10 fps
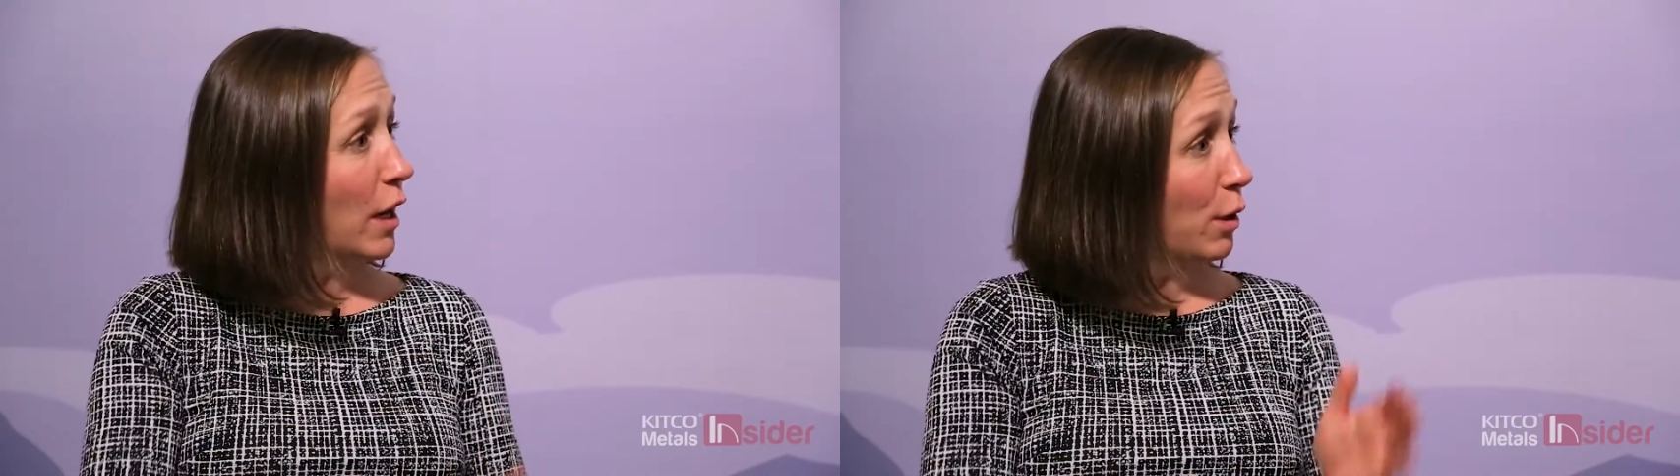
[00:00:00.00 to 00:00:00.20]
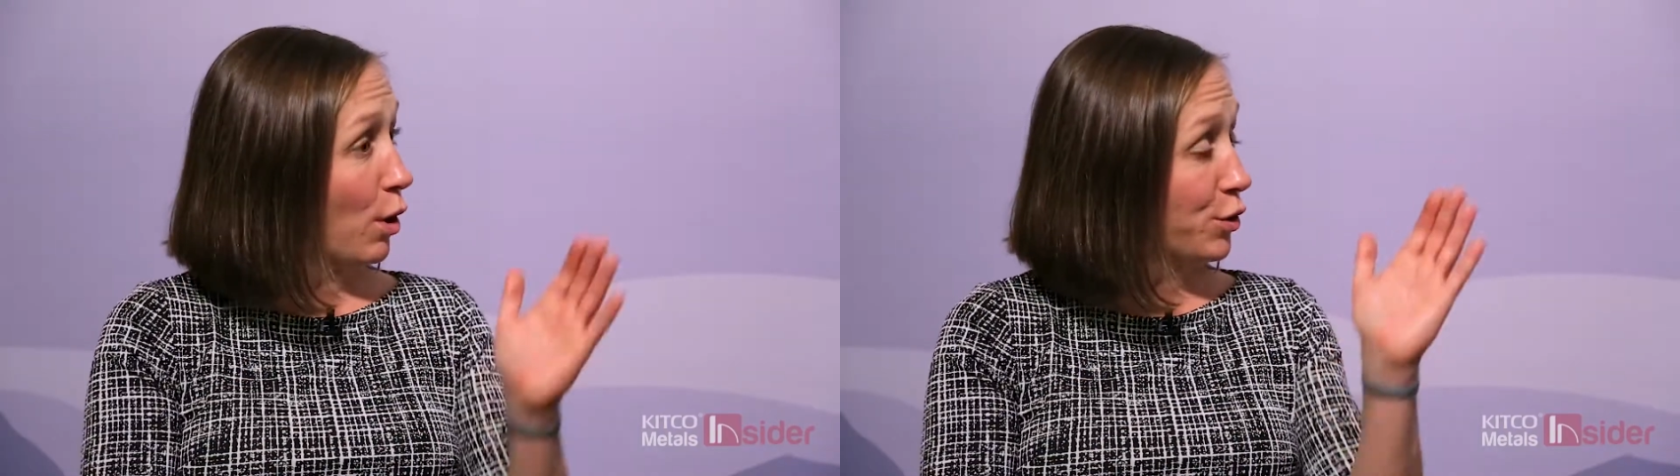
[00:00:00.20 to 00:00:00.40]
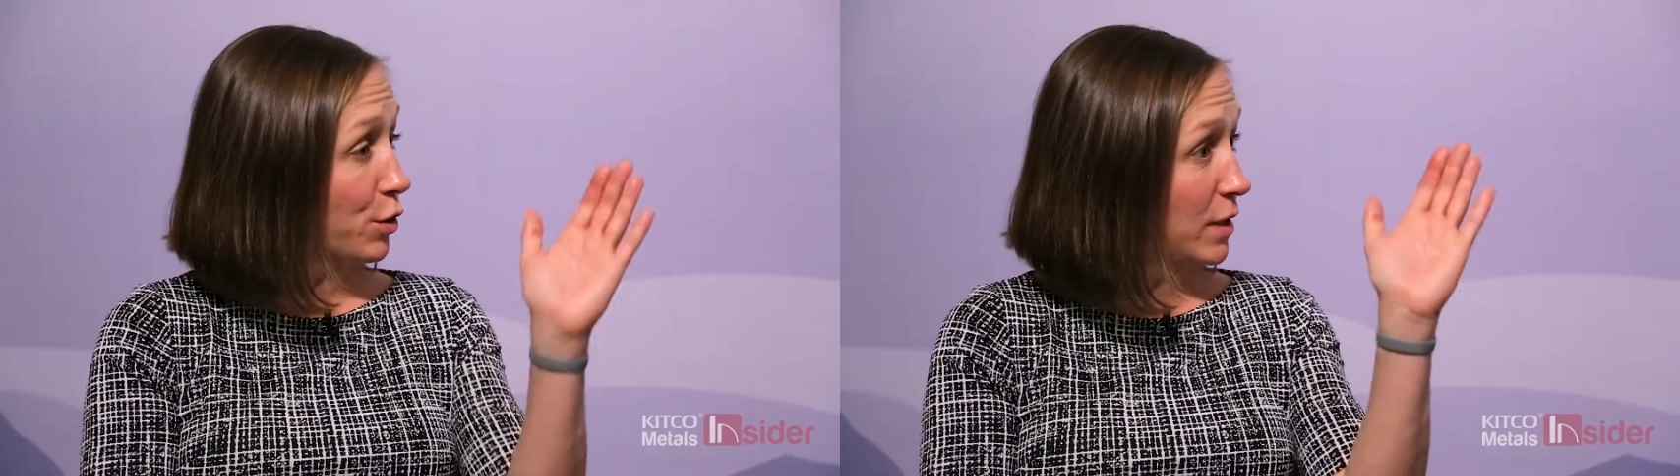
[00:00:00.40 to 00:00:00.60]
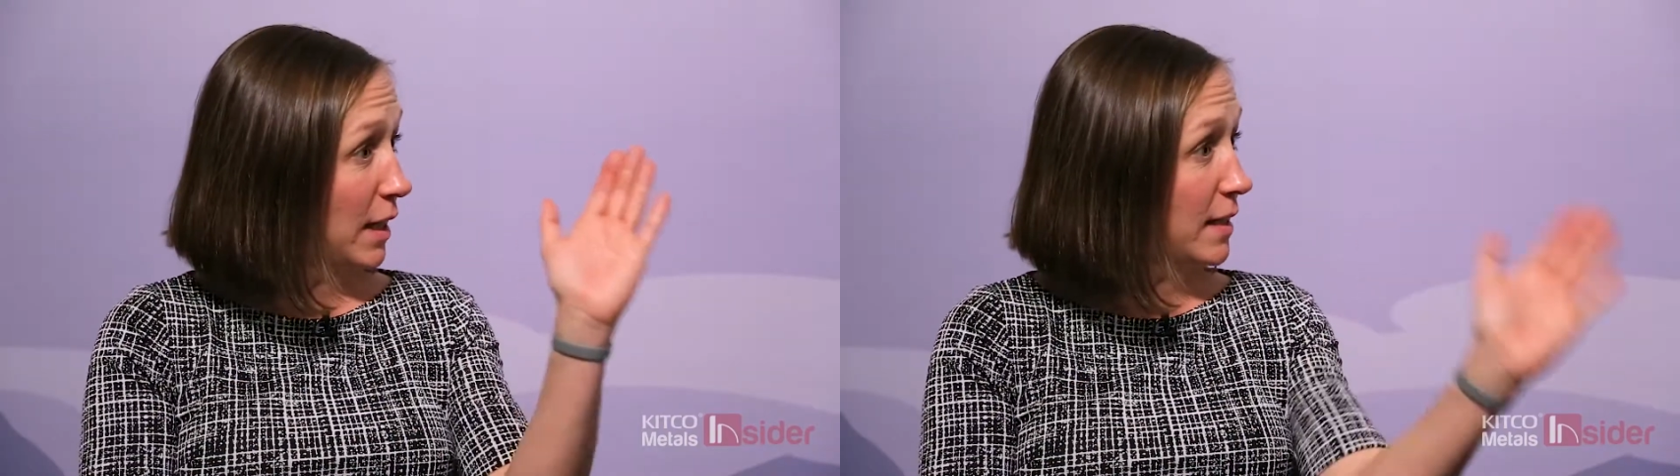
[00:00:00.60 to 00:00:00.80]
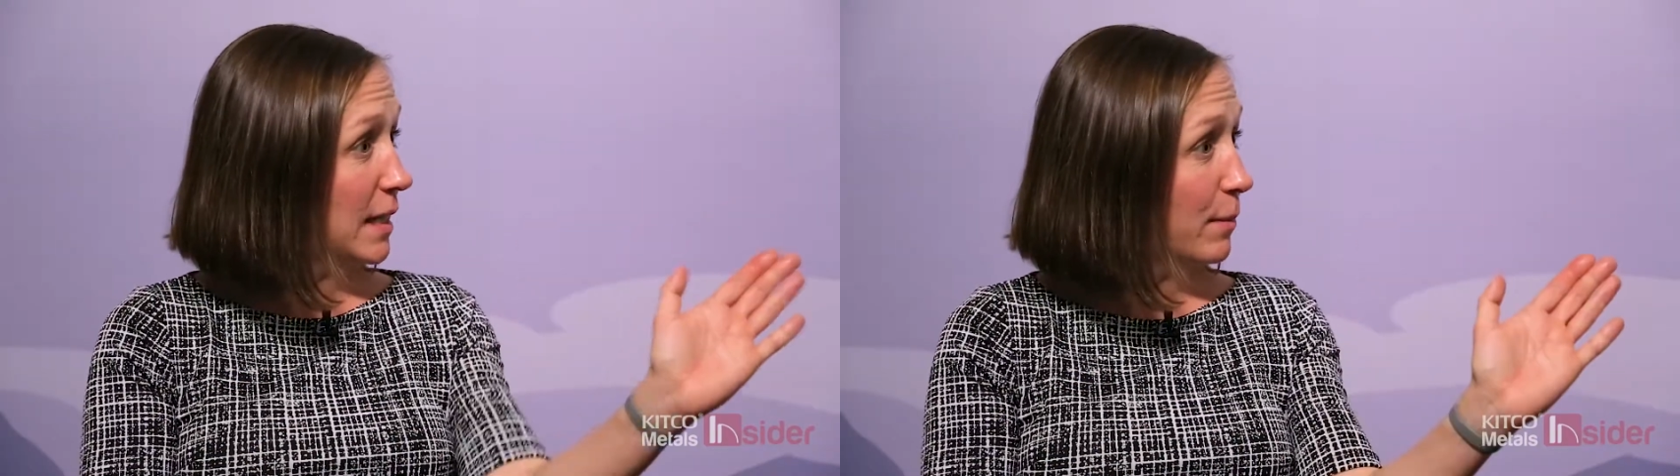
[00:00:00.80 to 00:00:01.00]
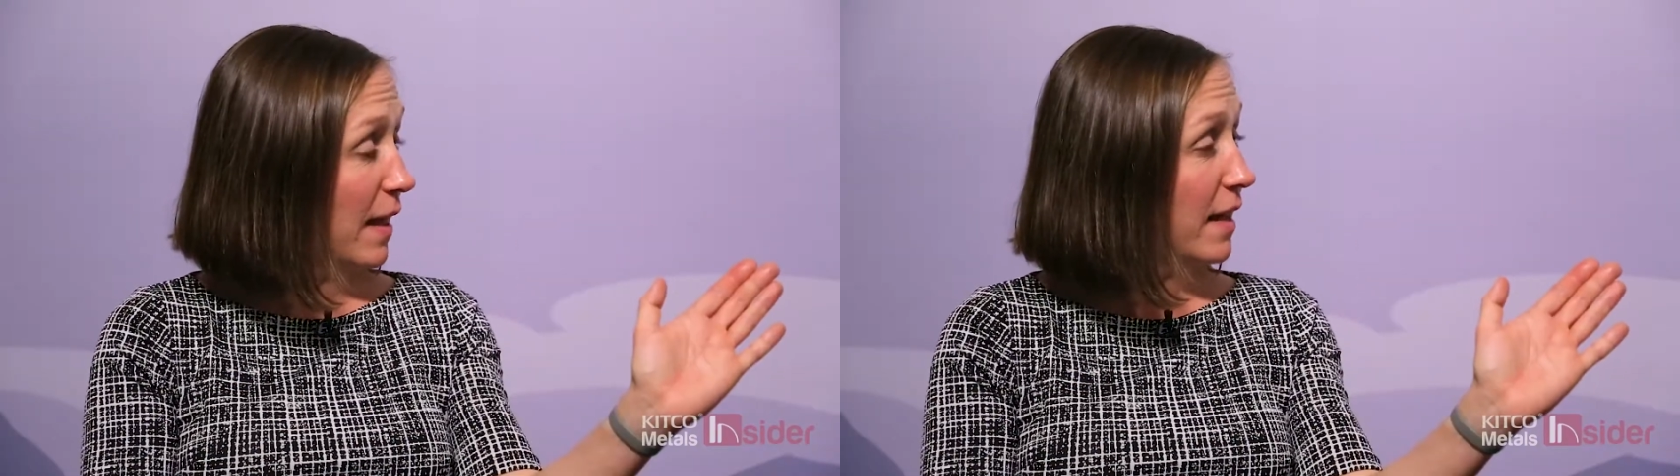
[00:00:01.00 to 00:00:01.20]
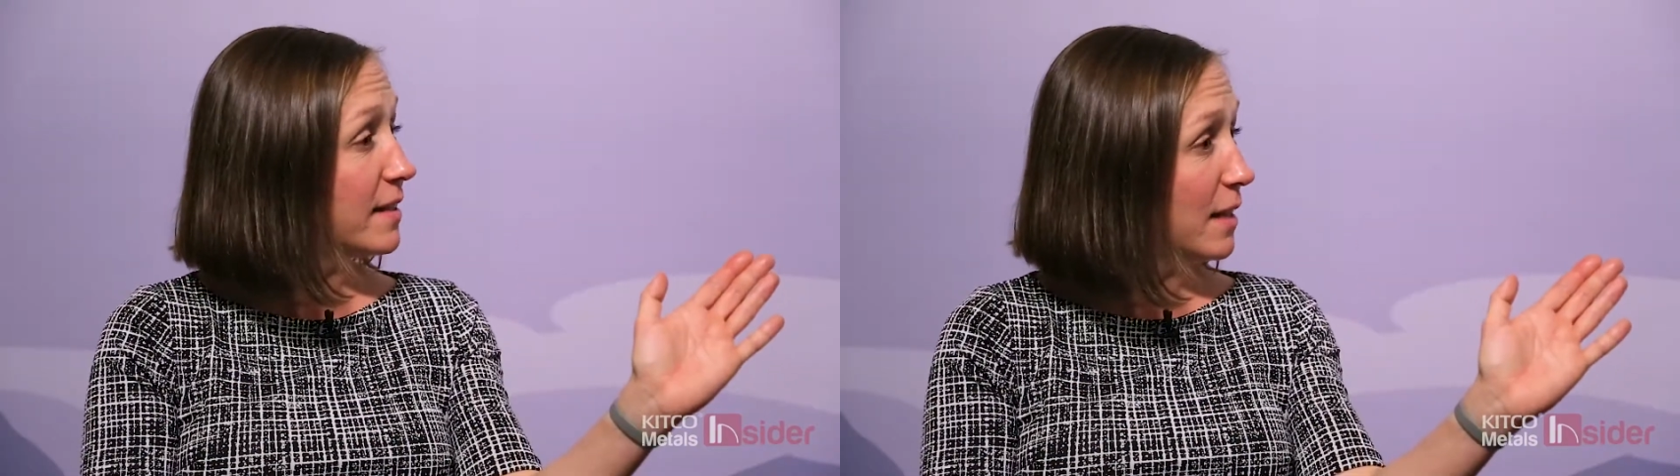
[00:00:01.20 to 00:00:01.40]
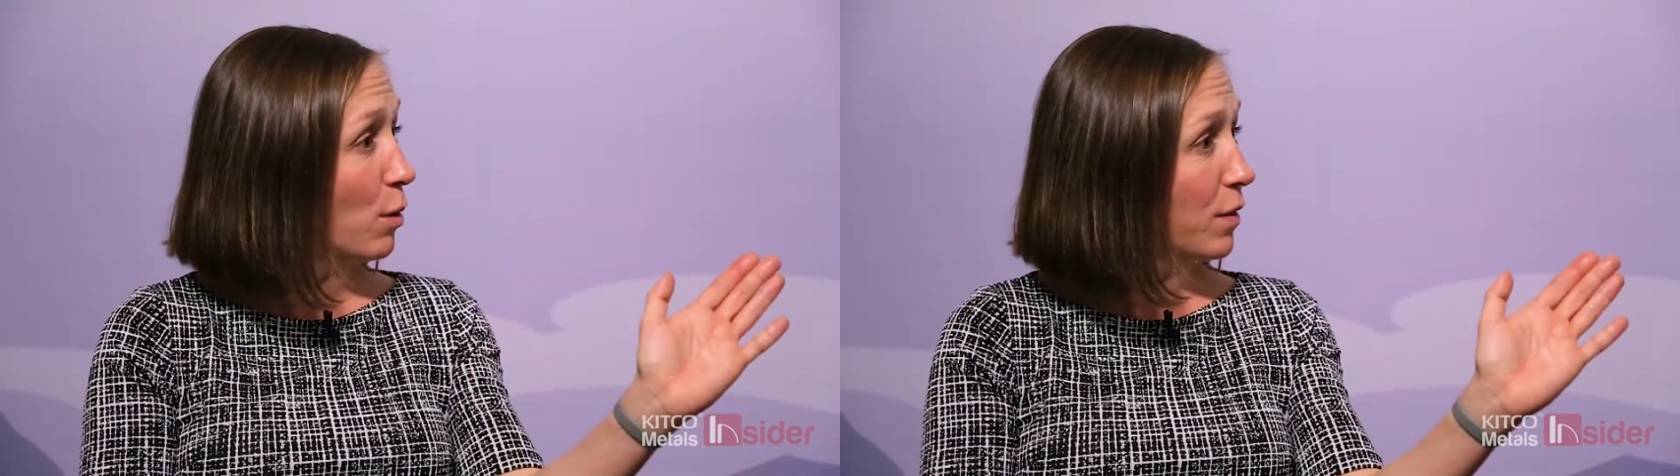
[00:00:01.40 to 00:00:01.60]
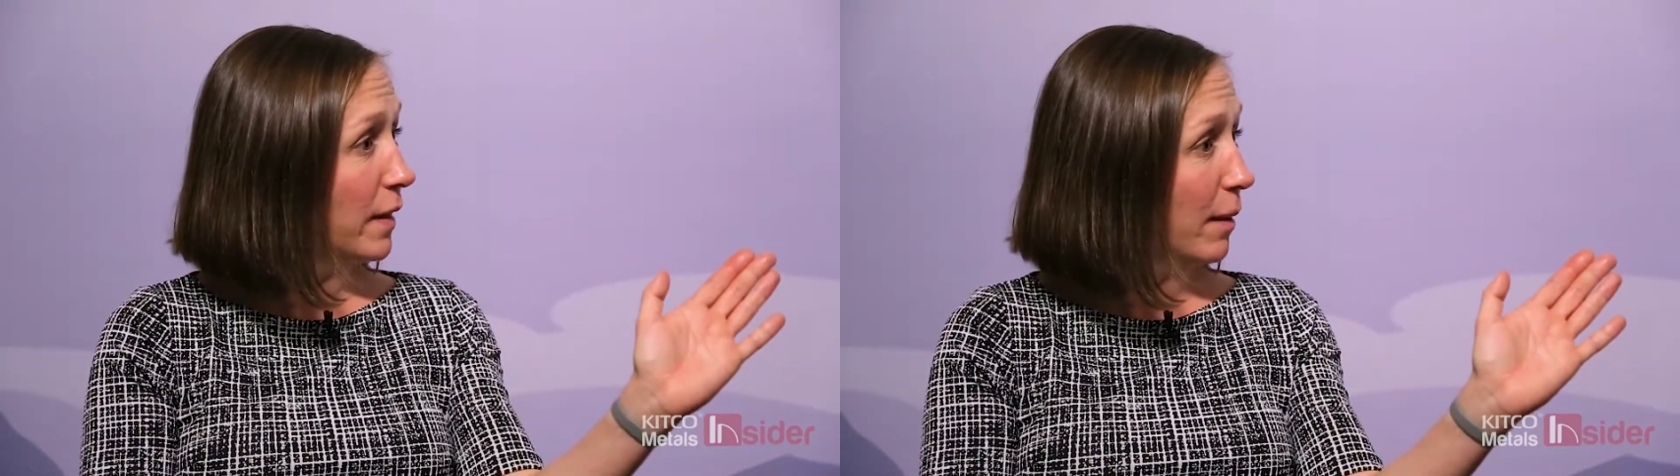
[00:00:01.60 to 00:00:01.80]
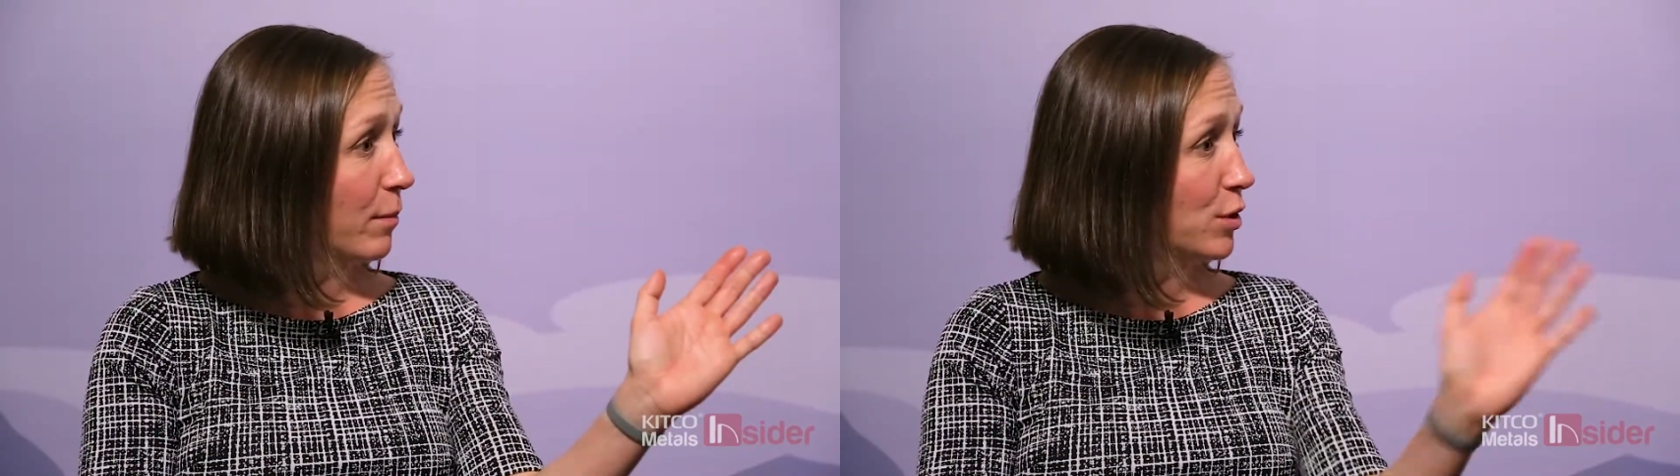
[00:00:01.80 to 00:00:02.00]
and you also did some of that south limb.